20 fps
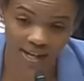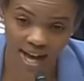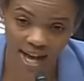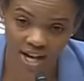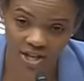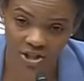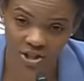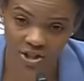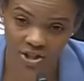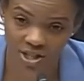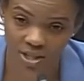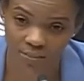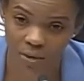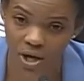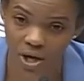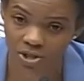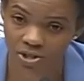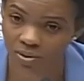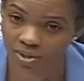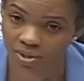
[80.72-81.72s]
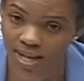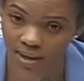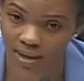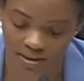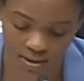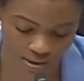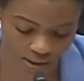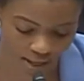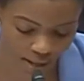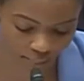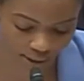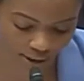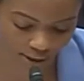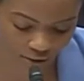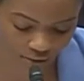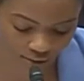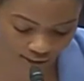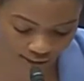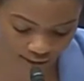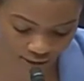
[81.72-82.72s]
nationalism also sounds a lot better
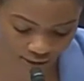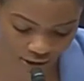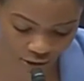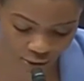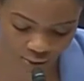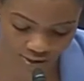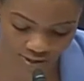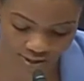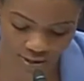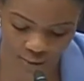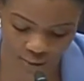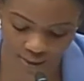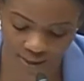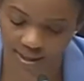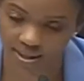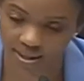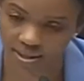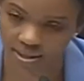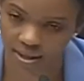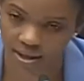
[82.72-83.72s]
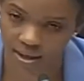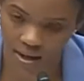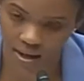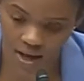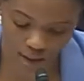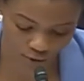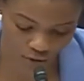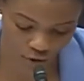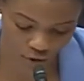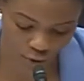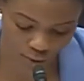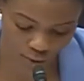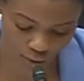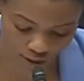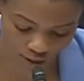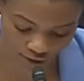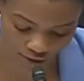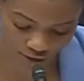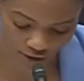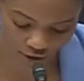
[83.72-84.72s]
than illiteracy rates. I'm assuming we're
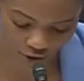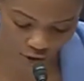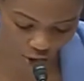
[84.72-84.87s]
never going to